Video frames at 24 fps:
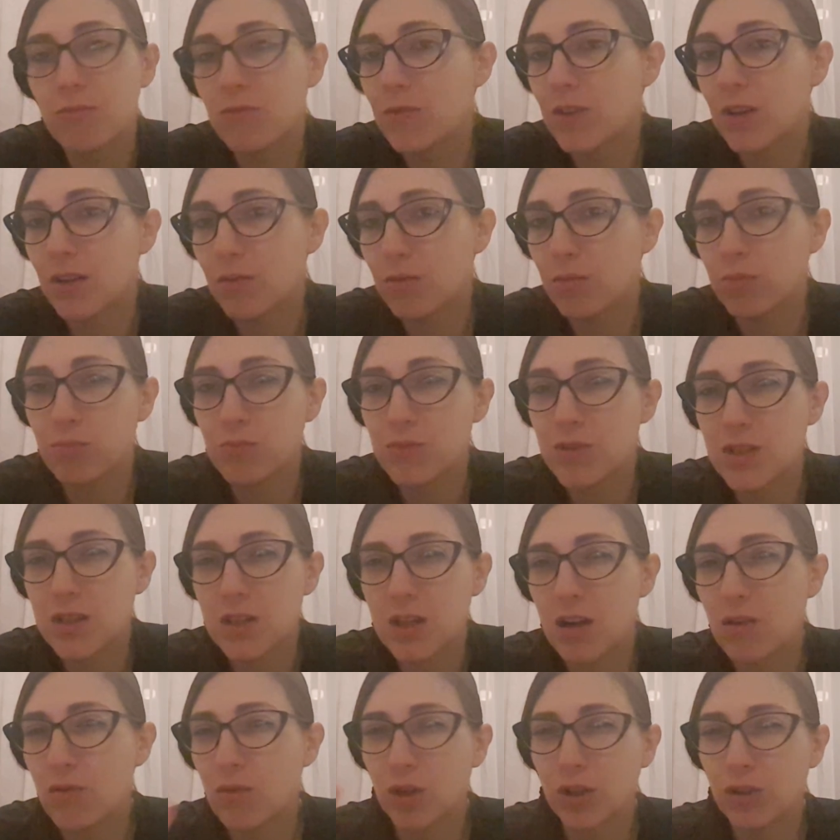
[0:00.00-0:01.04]
the
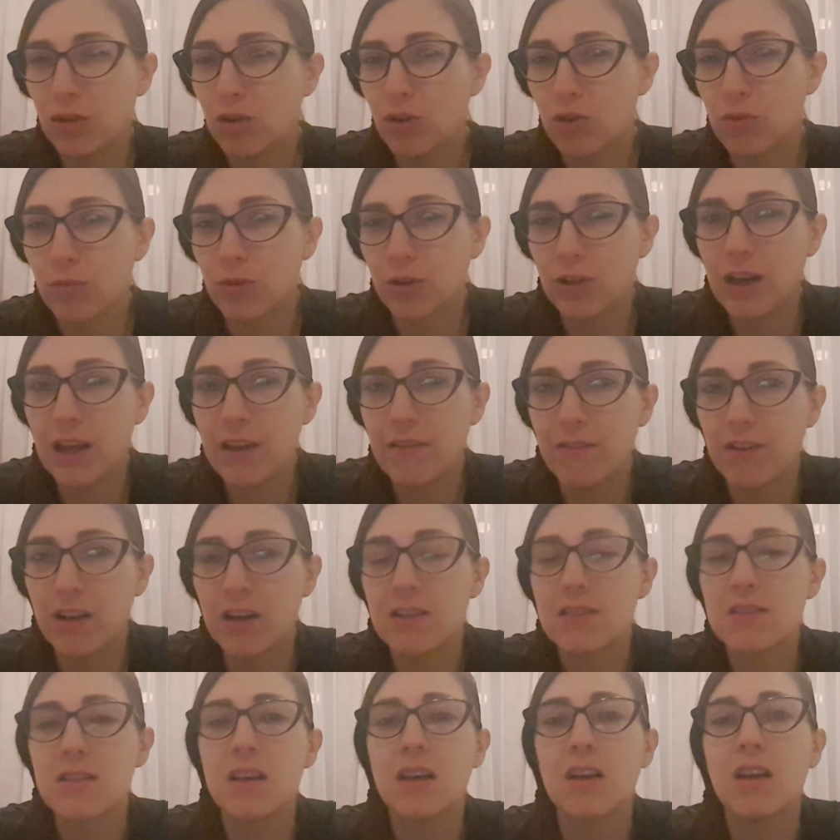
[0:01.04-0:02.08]
steroid hormone
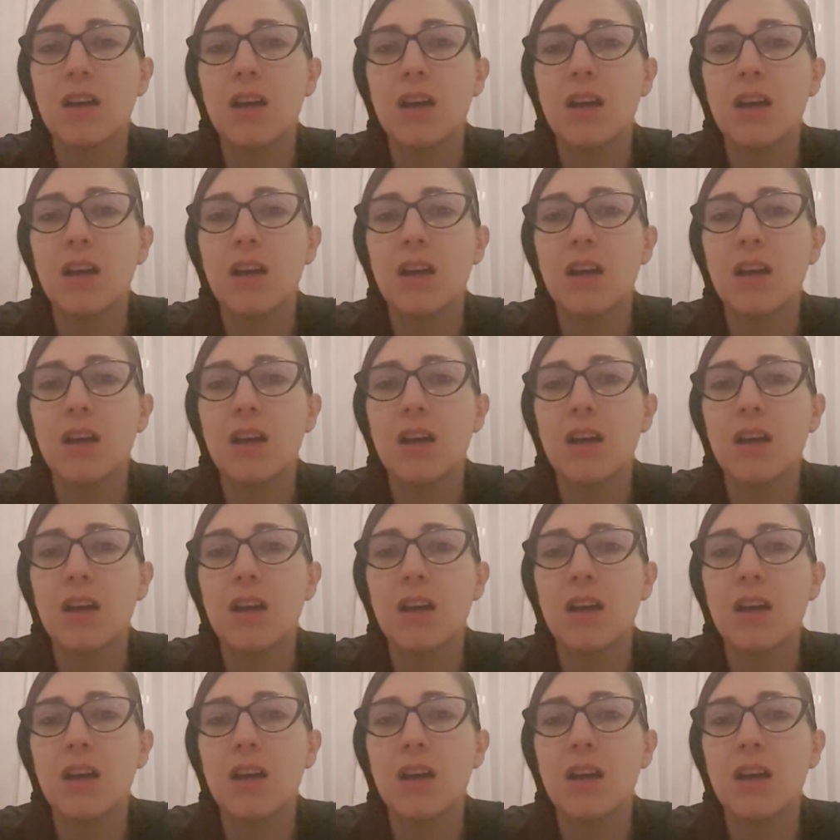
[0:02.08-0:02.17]
levels,